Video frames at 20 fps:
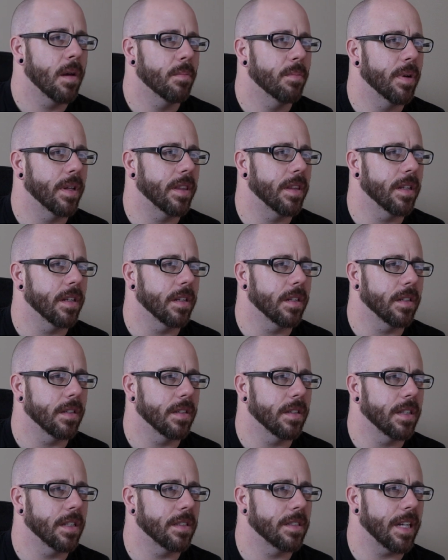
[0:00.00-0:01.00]
But
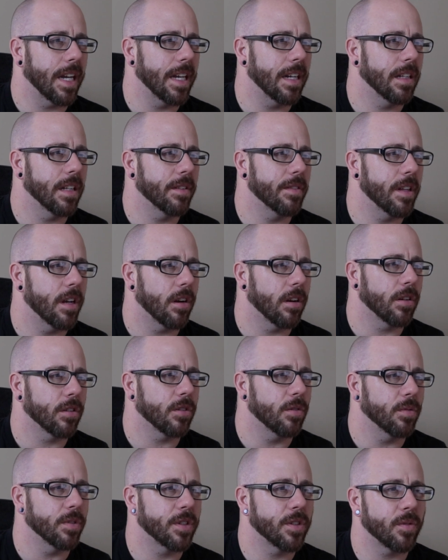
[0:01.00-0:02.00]
the title of the
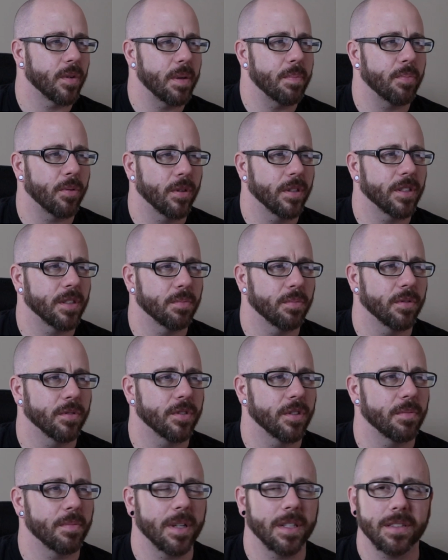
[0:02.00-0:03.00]
article was 3
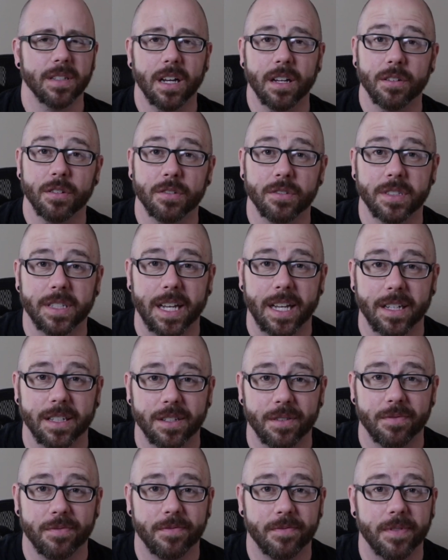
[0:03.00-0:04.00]
Principles You Must Understand
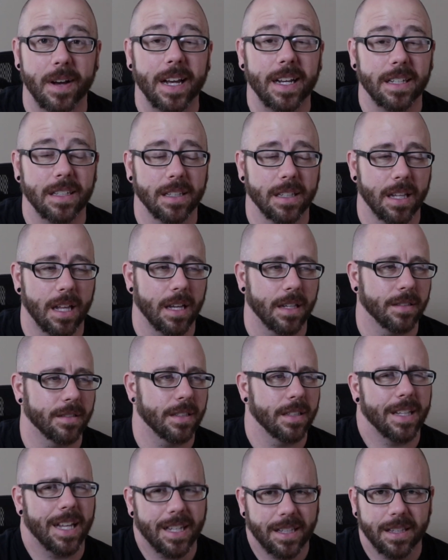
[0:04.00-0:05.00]
to Fight Lust.
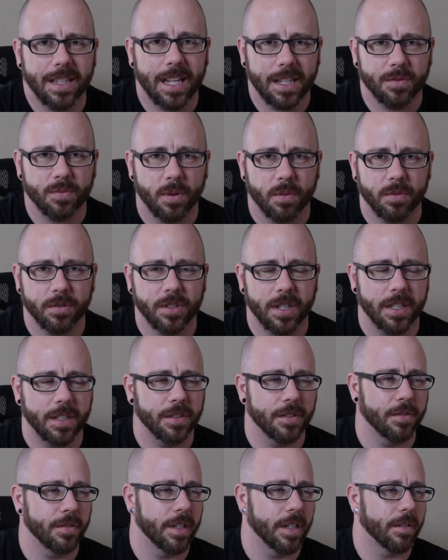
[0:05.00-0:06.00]
And that's what we're trying
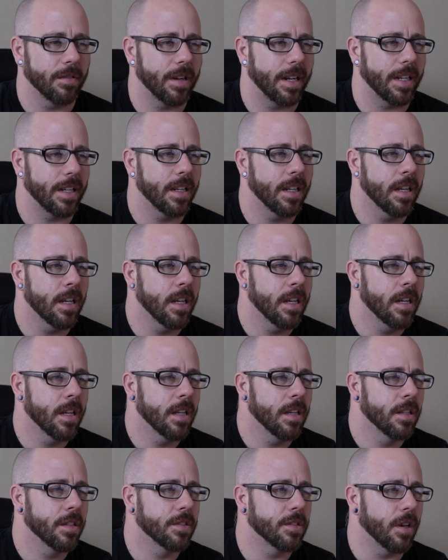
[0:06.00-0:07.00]
to do here, right?
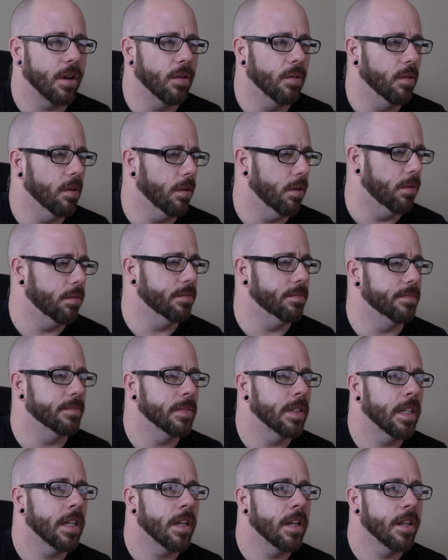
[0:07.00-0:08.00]
So
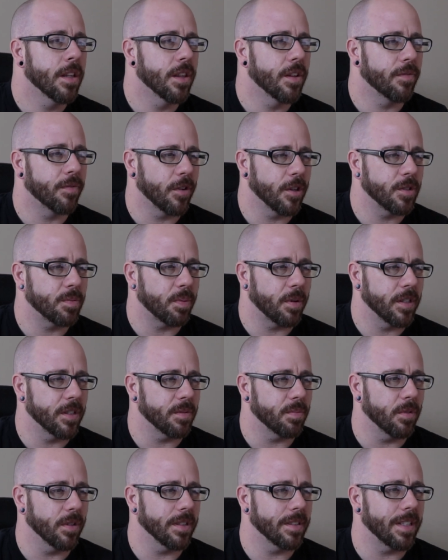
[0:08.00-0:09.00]
the first
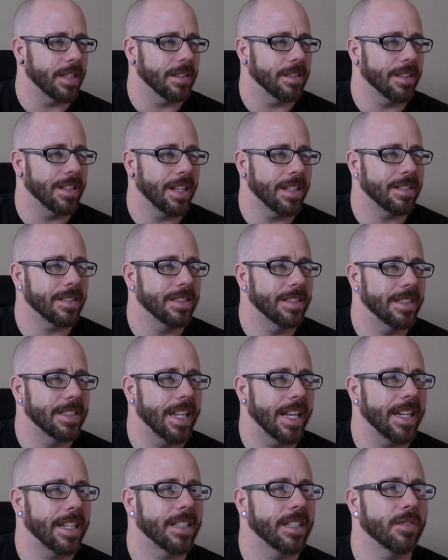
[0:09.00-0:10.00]
principle, it says lust
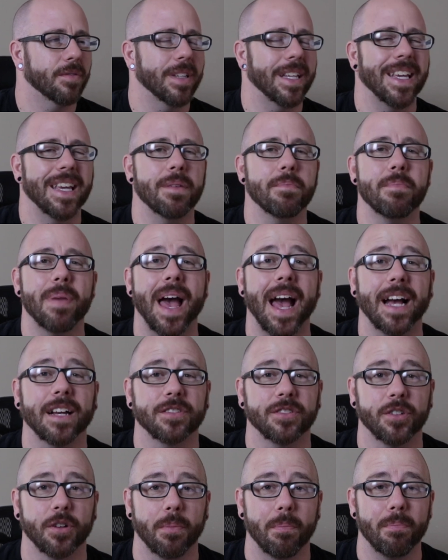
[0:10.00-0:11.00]
negatively
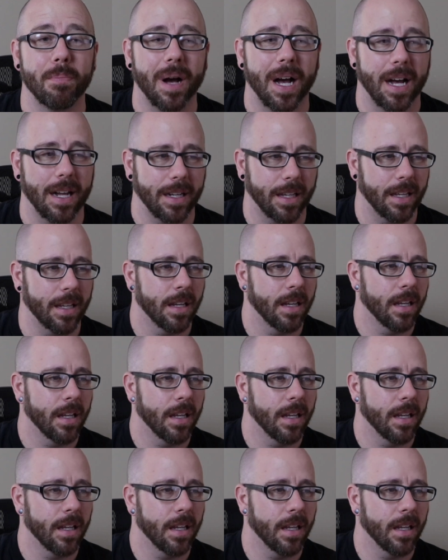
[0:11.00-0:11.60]
impacts your body.